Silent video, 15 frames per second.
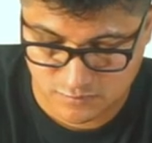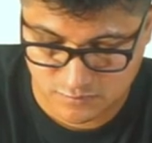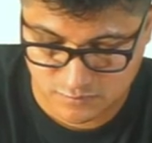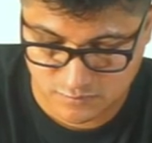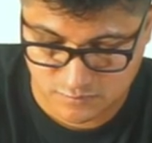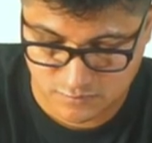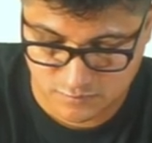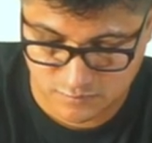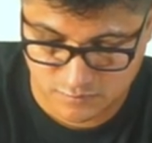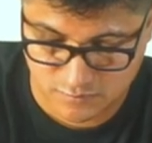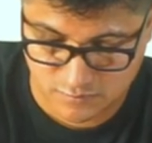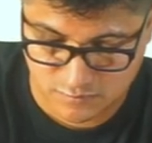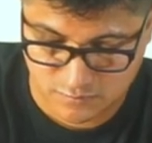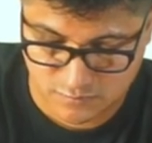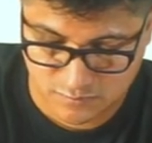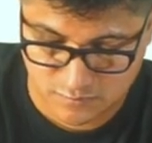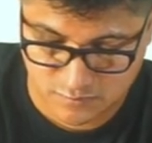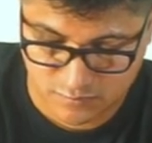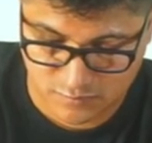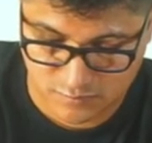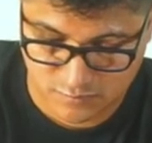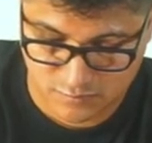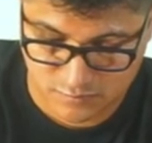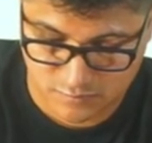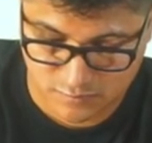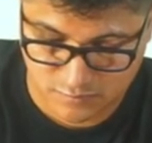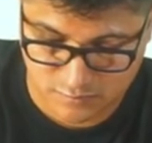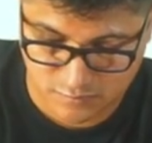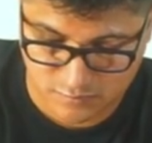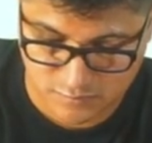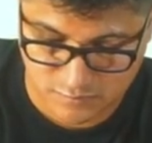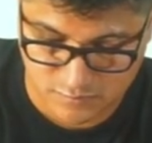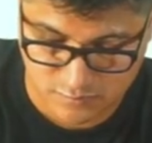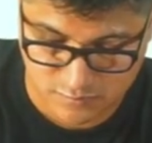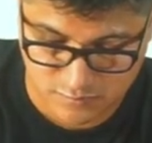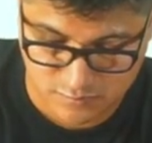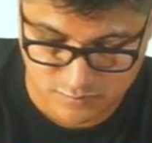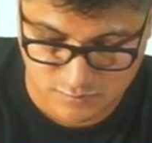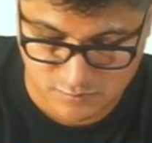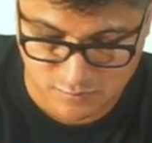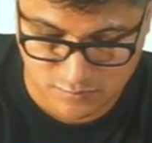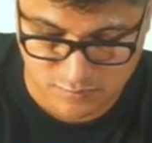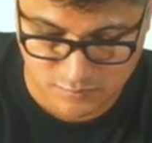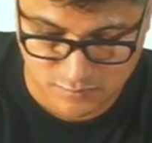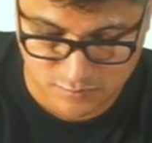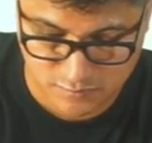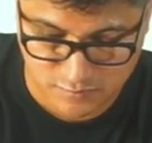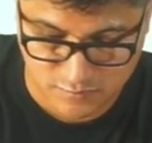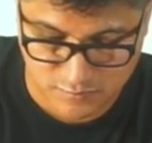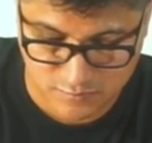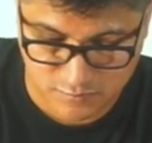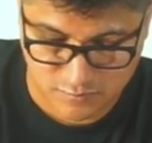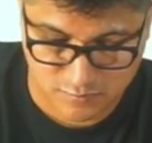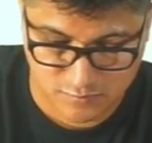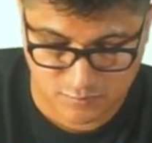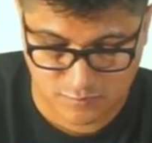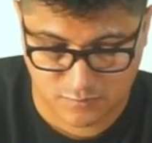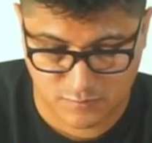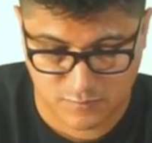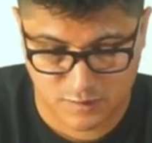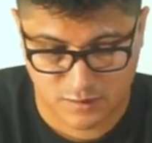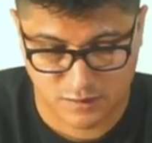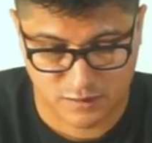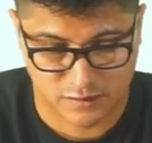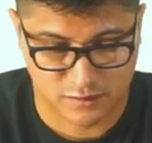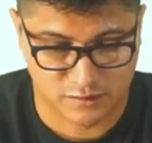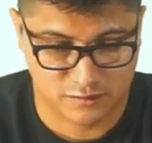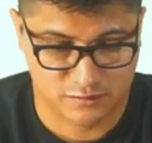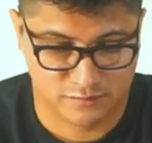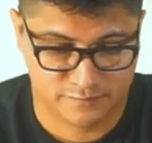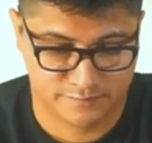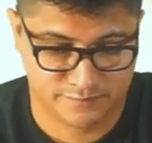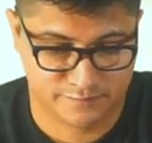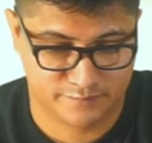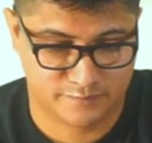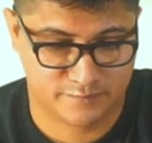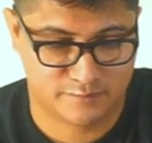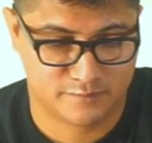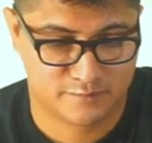(silent)